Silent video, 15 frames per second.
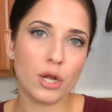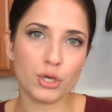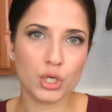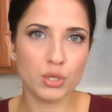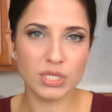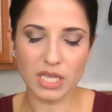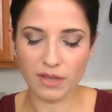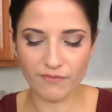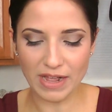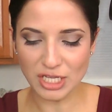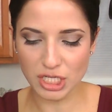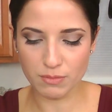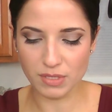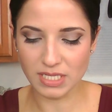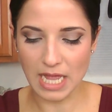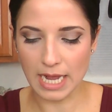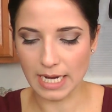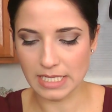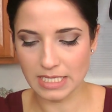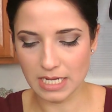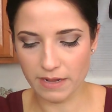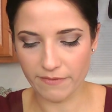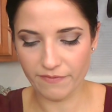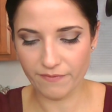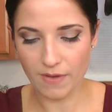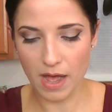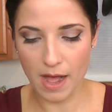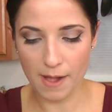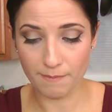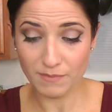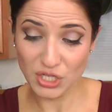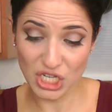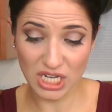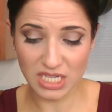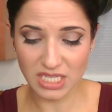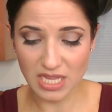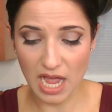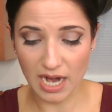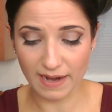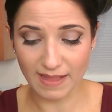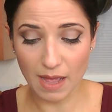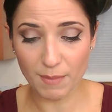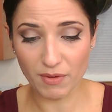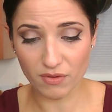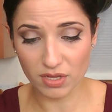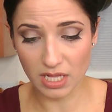you know, using vegetable stock instead of um, chicken stock, and that'd be